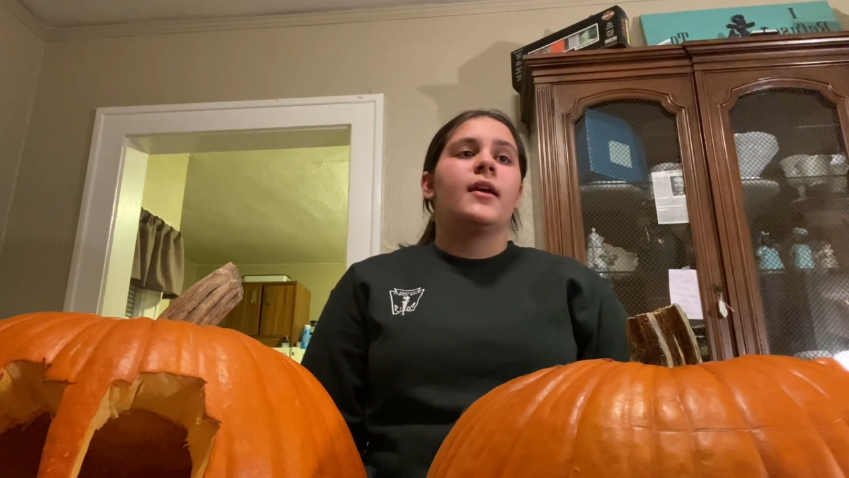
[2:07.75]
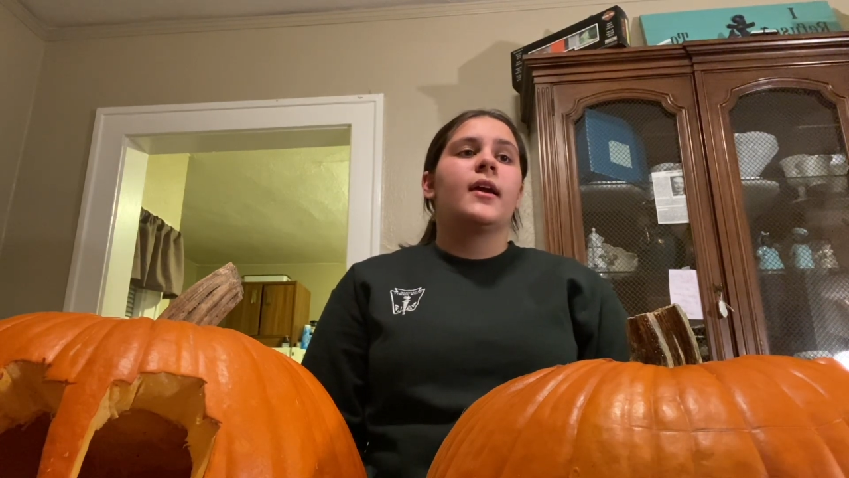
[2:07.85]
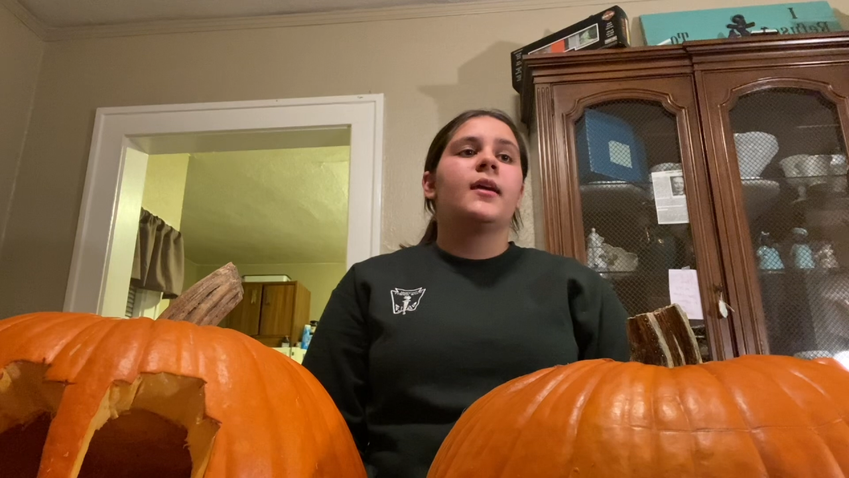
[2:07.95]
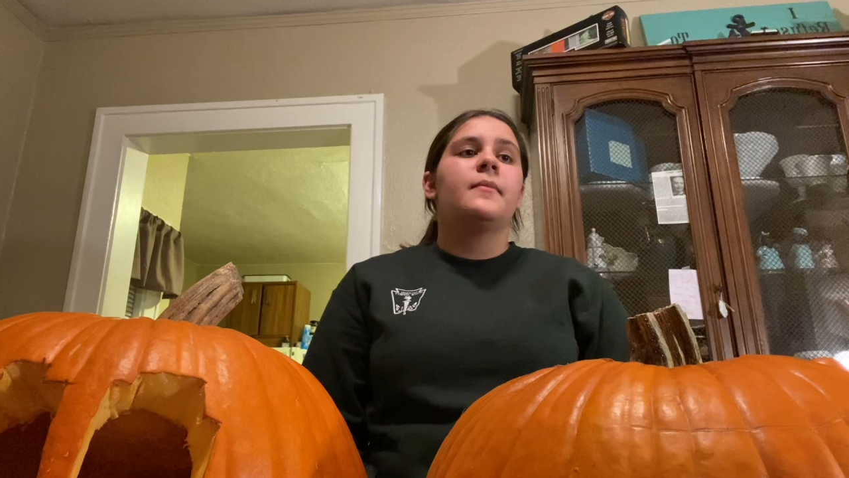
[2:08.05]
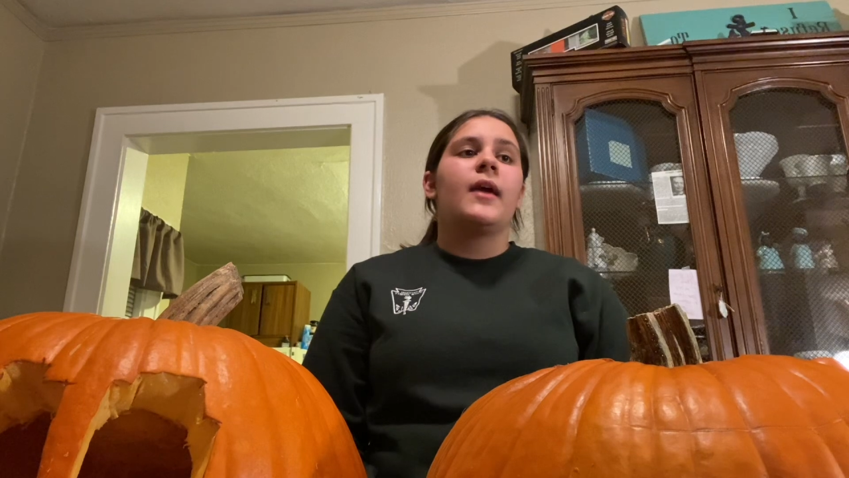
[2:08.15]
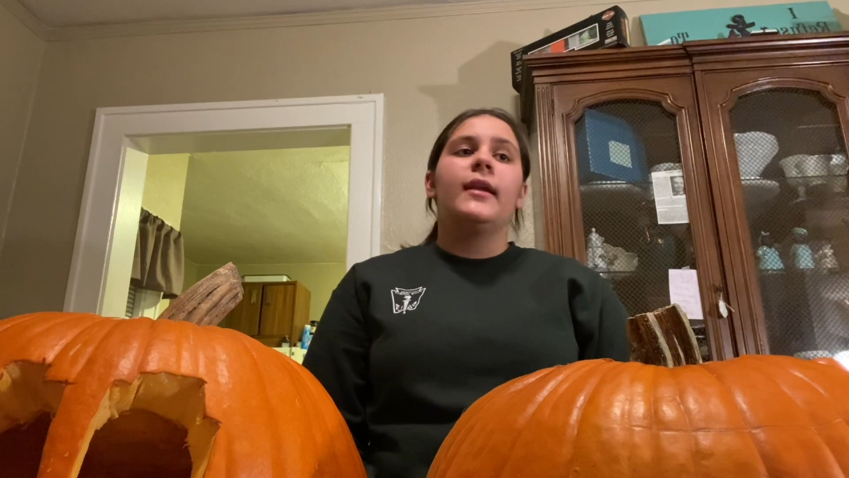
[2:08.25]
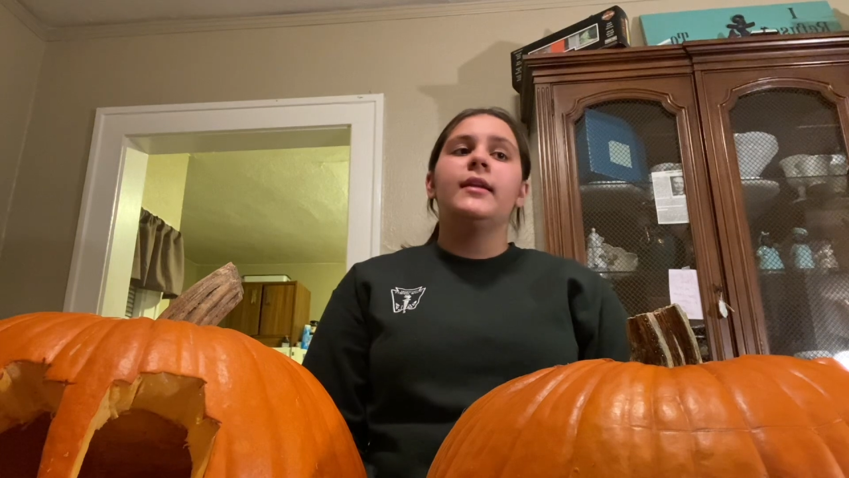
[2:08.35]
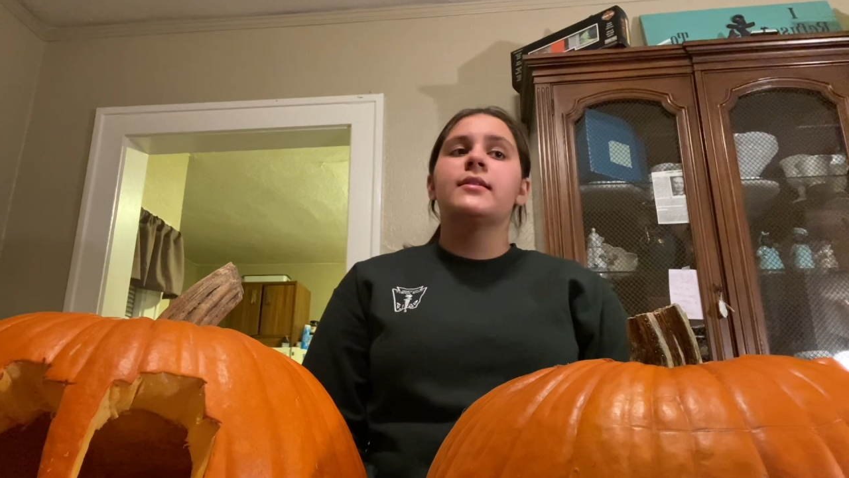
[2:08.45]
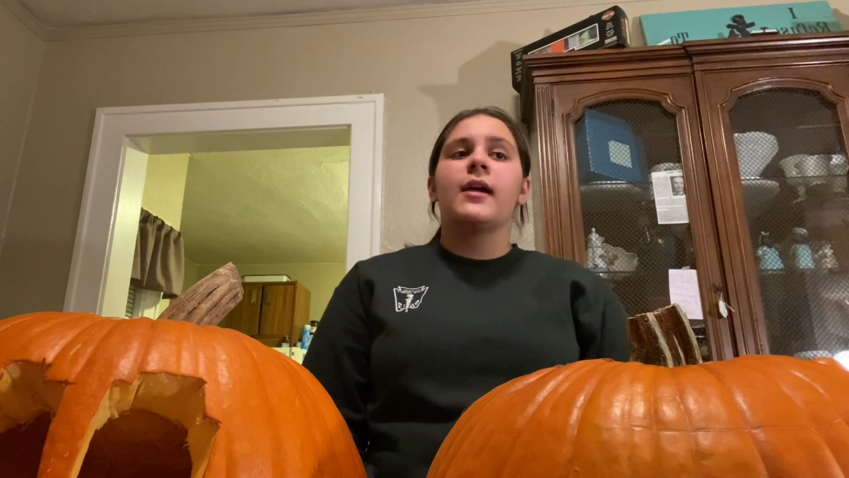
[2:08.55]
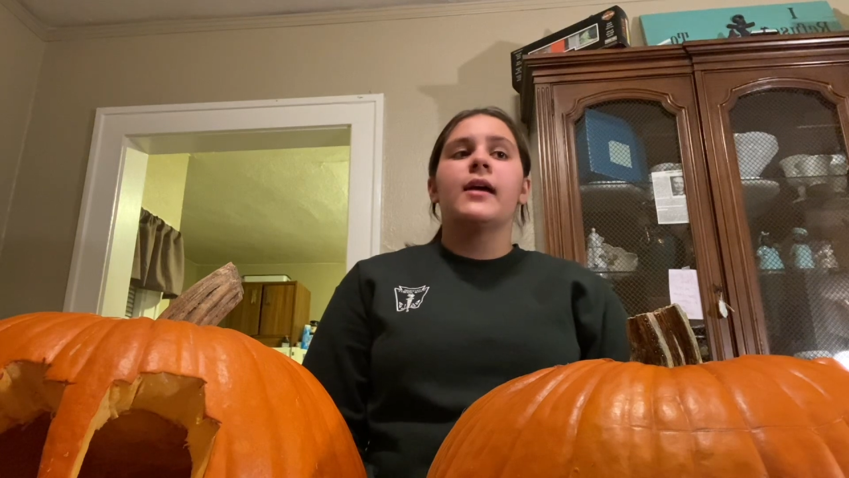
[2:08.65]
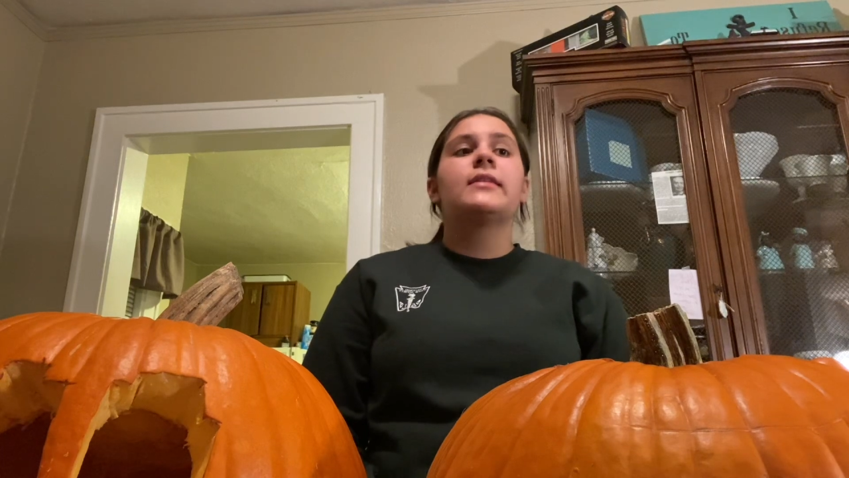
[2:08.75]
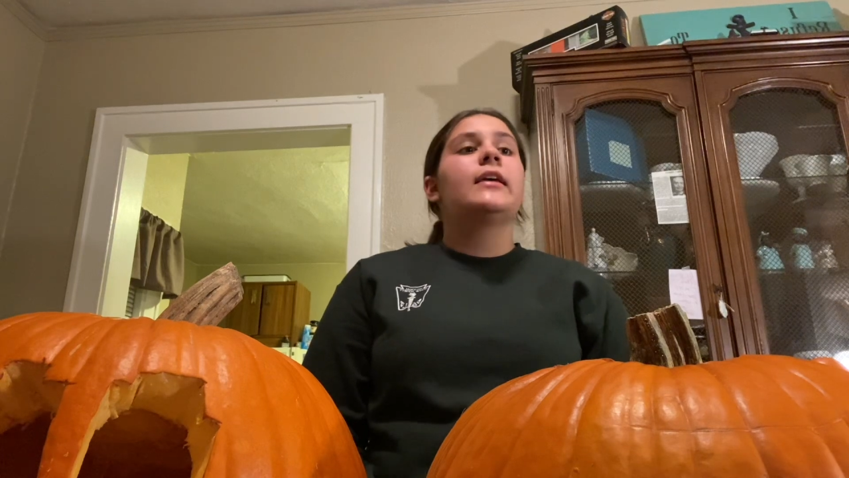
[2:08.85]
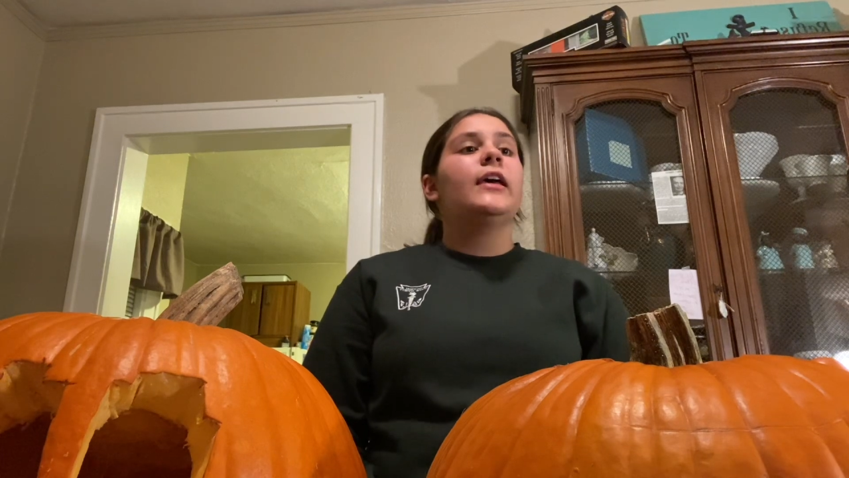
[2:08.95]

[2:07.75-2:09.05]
It can be any size